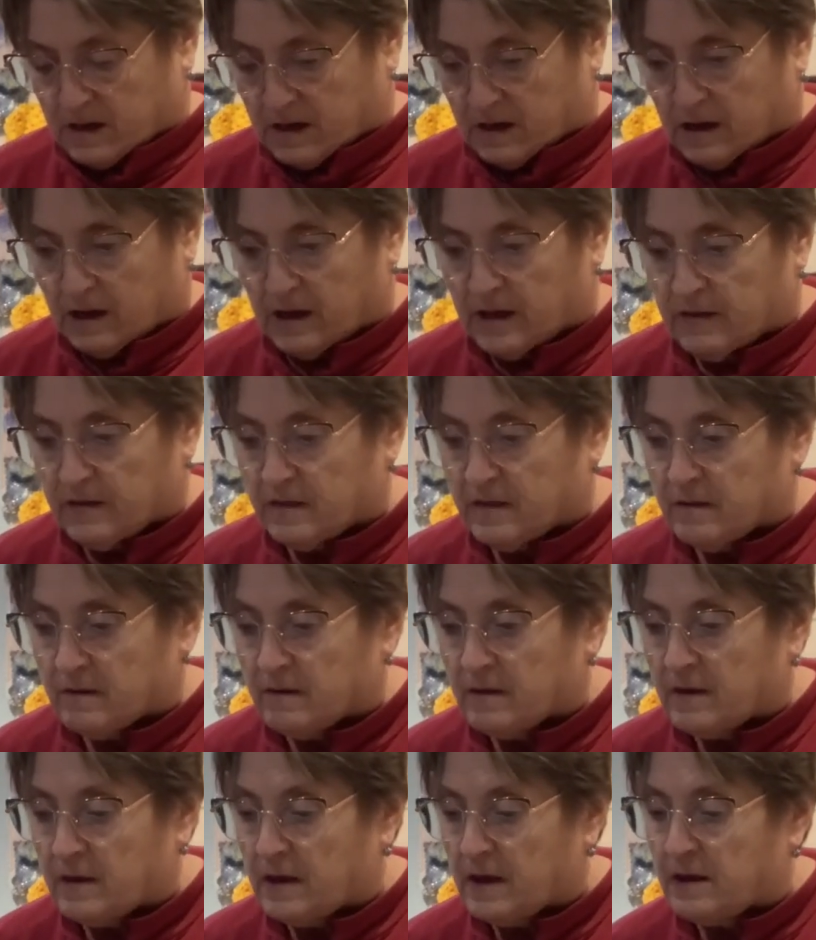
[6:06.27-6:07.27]
In
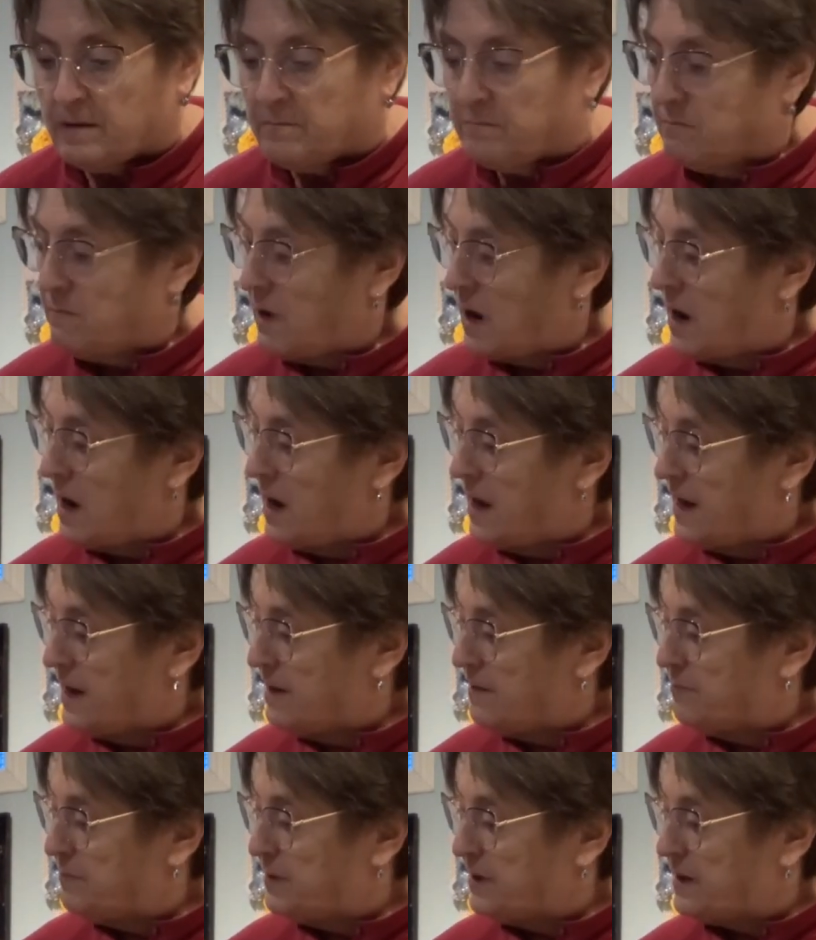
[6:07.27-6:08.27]

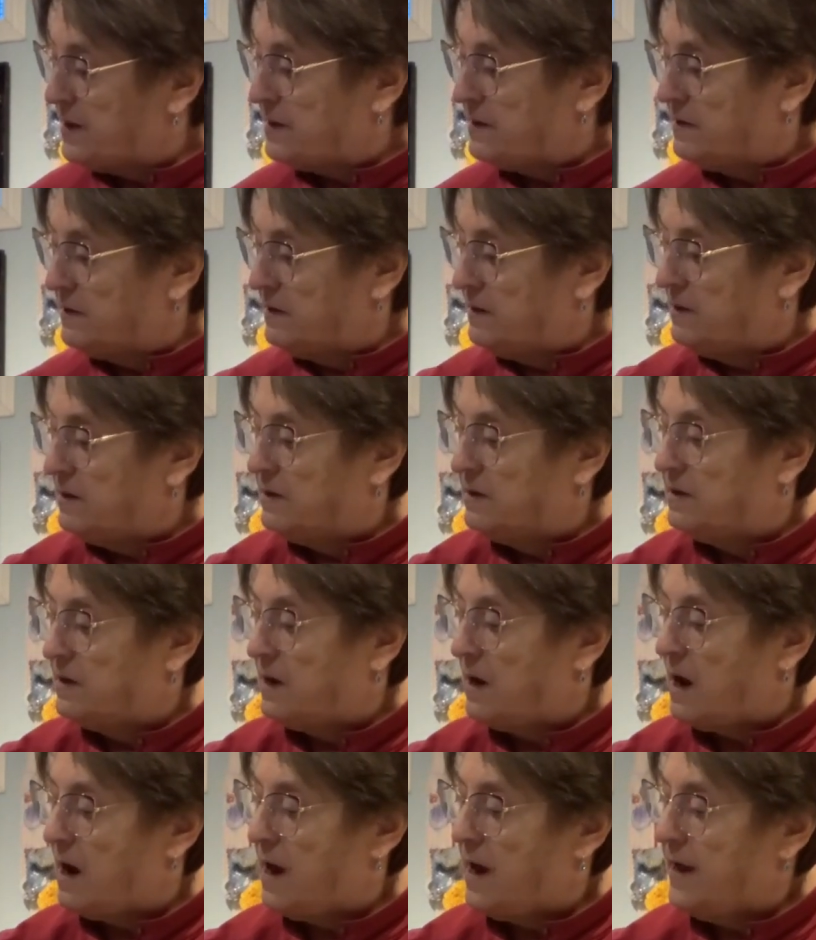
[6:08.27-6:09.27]
my bin,
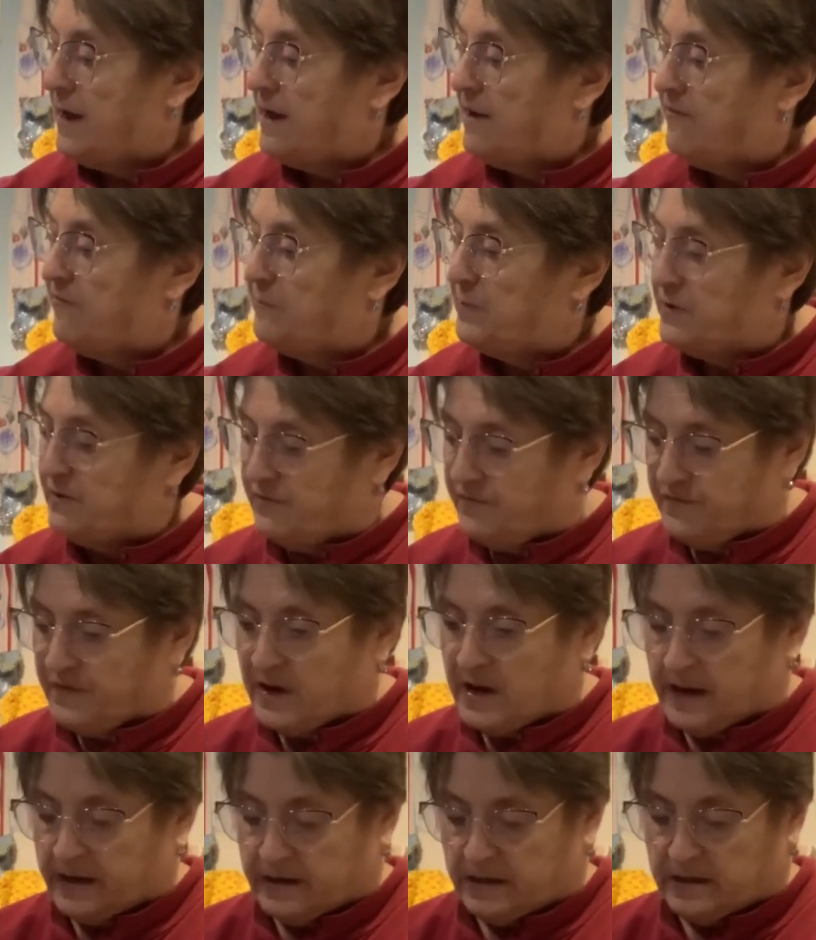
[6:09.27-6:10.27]
I have been
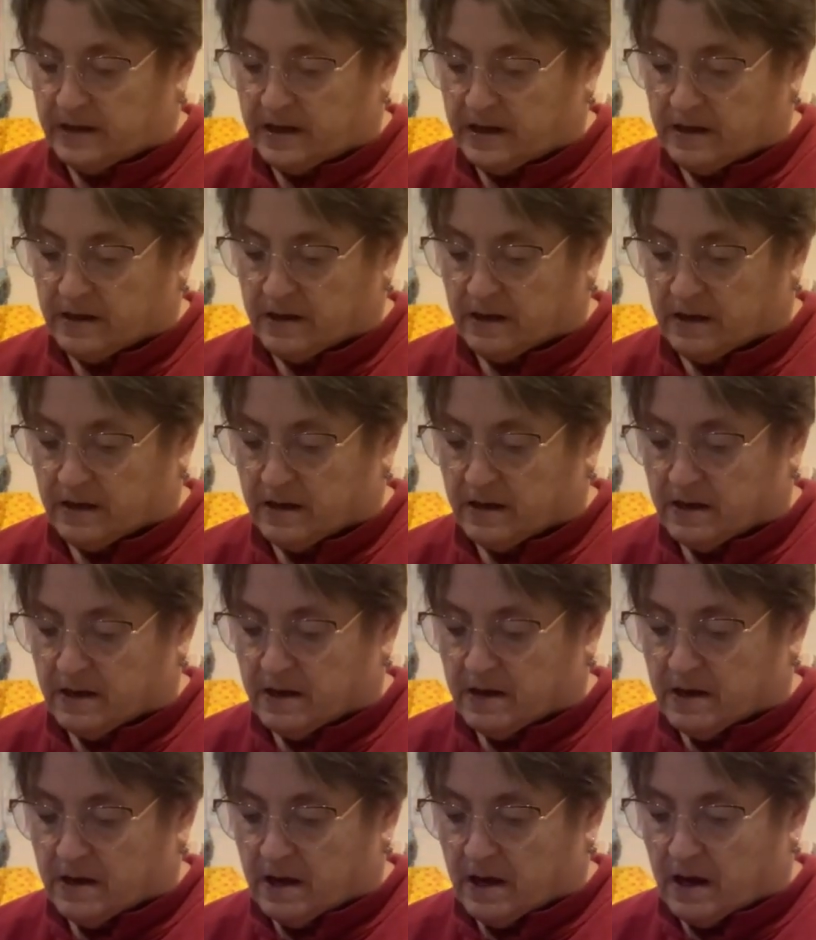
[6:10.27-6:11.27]
finding
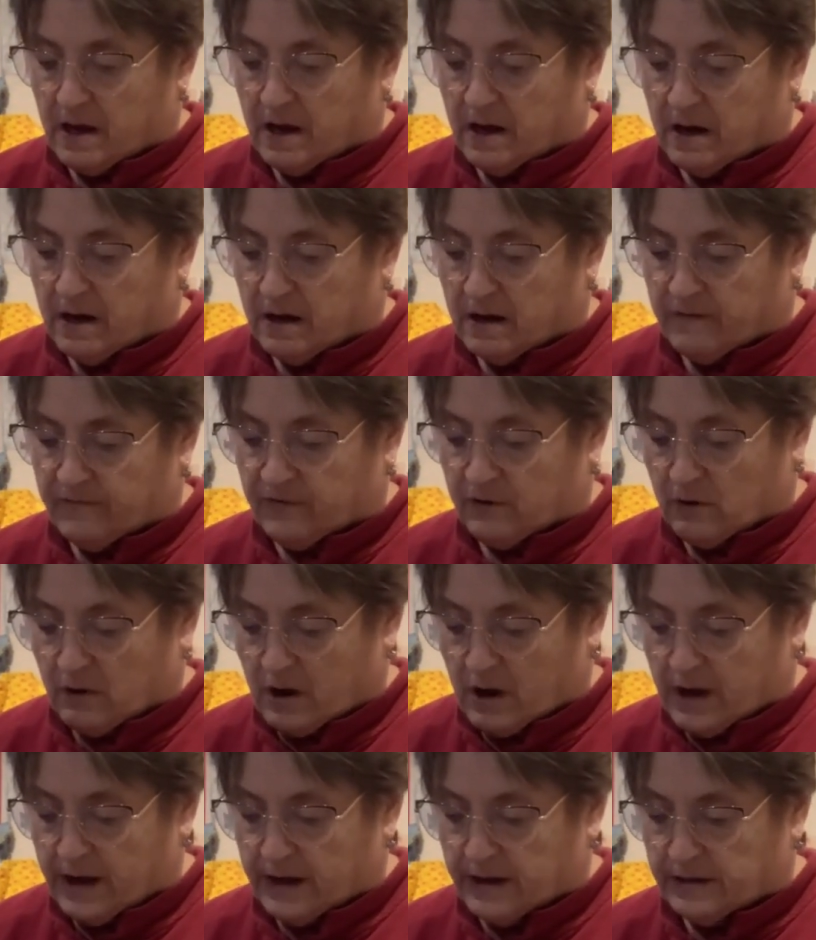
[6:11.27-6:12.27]
a
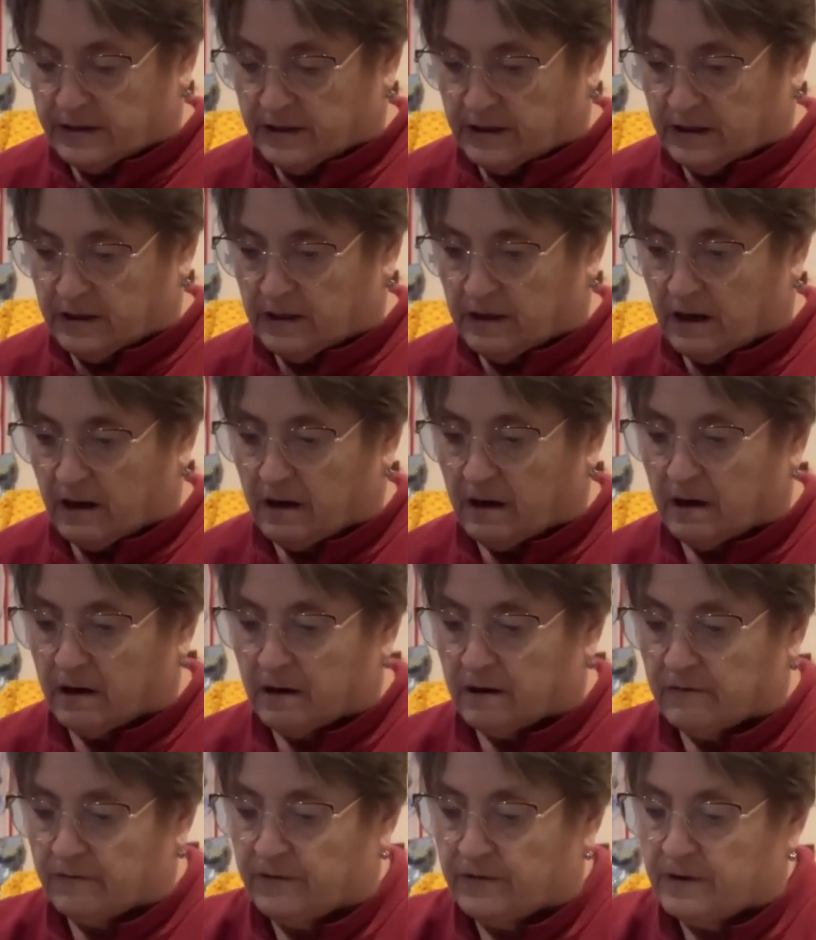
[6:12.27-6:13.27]
variety
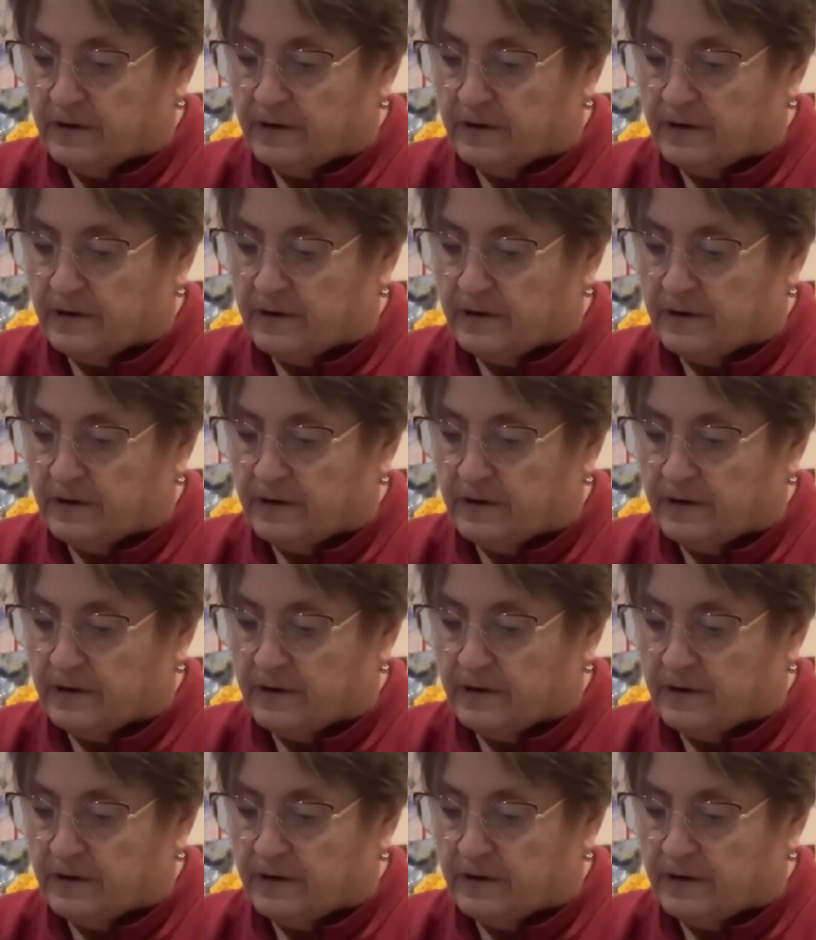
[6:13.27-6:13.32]
of